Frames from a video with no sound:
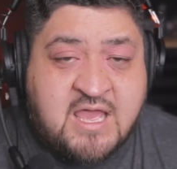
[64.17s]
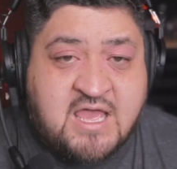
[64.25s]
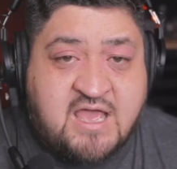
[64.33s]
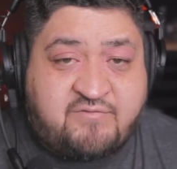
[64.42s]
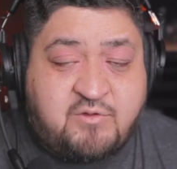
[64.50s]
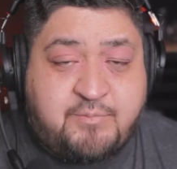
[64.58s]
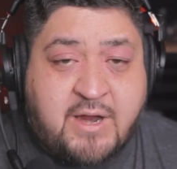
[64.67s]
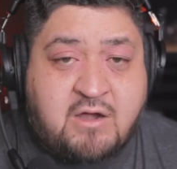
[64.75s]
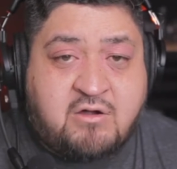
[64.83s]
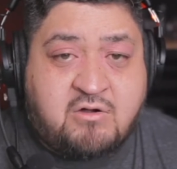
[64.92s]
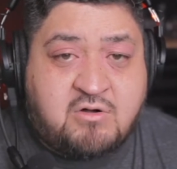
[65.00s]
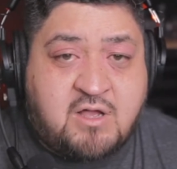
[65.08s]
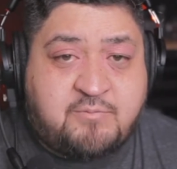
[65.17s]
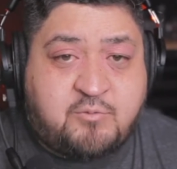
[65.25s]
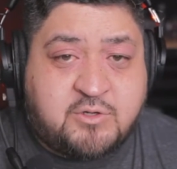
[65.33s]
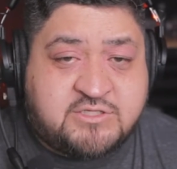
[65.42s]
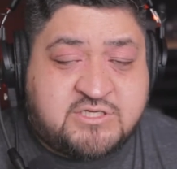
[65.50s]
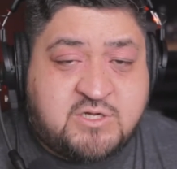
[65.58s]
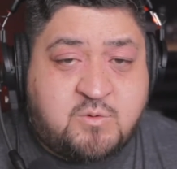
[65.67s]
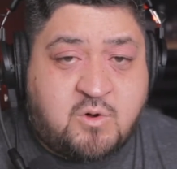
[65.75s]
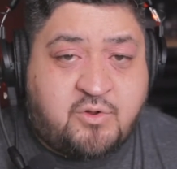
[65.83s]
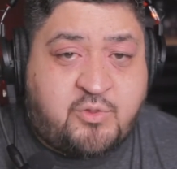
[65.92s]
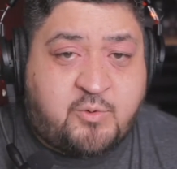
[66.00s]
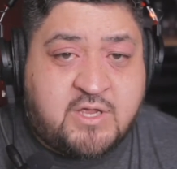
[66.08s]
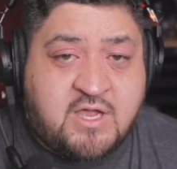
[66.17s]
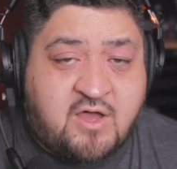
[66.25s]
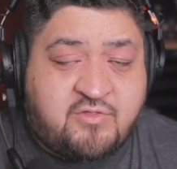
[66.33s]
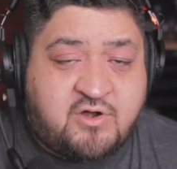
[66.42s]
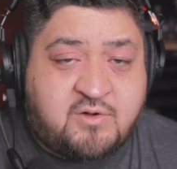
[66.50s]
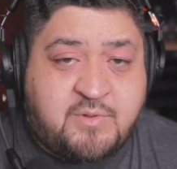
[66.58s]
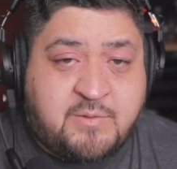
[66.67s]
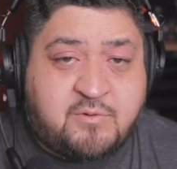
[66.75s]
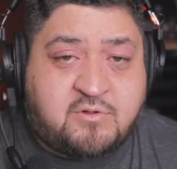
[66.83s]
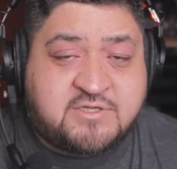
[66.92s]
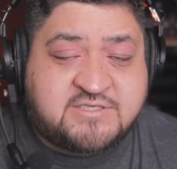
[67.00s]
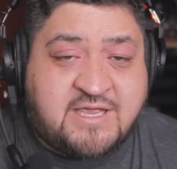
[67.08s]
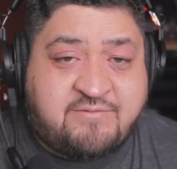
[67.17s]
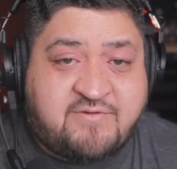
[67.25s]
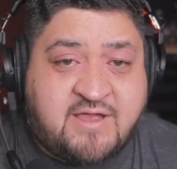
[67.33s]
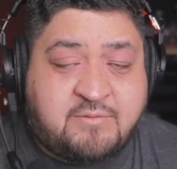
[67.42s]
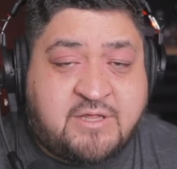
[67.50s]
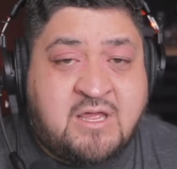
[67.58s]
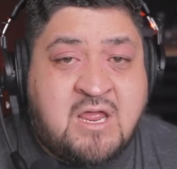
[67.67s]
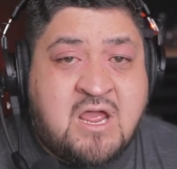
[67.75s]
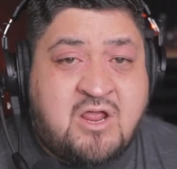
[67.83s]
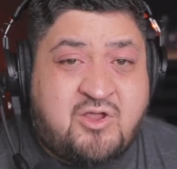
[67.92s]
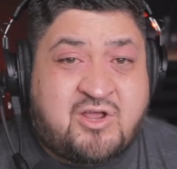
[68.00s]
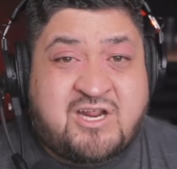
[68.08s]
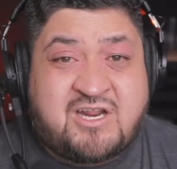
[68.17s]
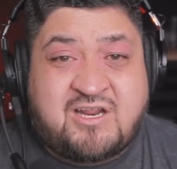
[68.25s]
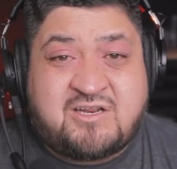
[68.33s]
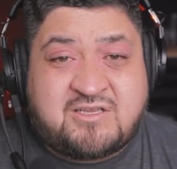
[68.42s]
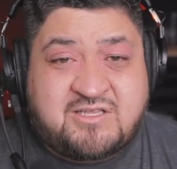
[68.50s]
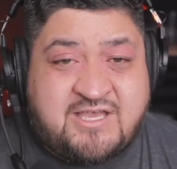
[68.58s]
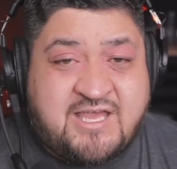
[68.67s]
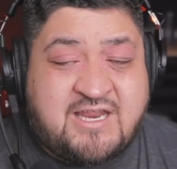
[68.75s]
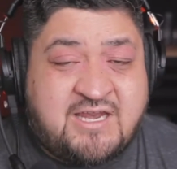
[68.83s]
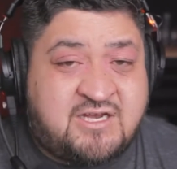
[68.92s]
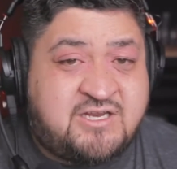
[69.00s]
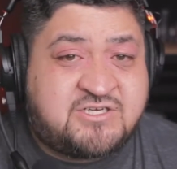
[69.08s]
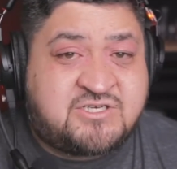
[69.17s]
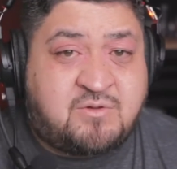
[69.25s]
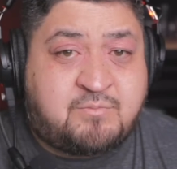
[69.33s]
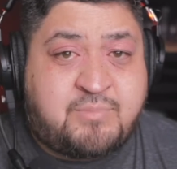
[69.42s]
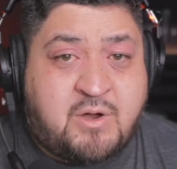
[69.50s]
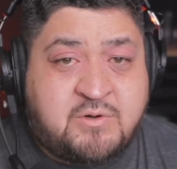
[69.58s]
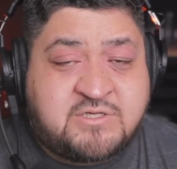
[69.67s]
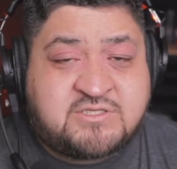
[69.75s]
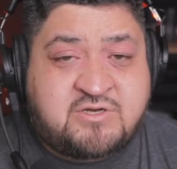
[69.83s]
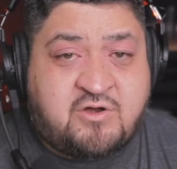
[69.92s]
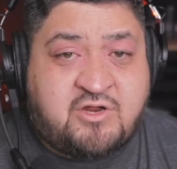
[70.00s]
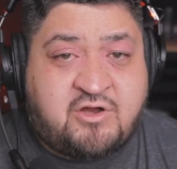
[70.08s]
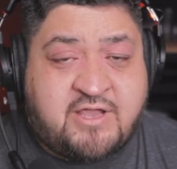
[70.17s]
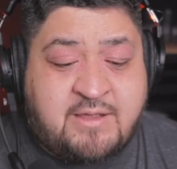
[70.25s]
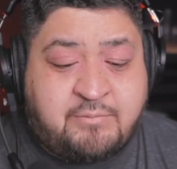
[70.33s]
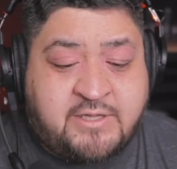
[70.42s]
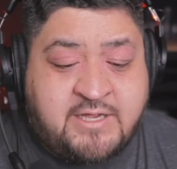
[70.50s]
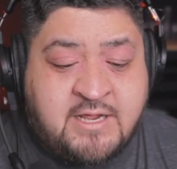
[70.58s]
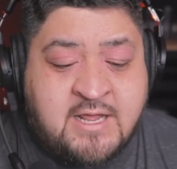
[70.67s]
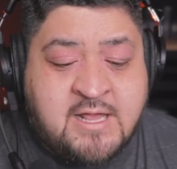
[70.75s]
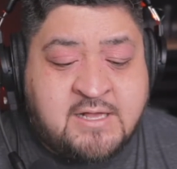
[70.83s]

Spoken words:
if you pair her up with 2 or 3 other people in the same family, you're going to get an additional bonus during your gameplay.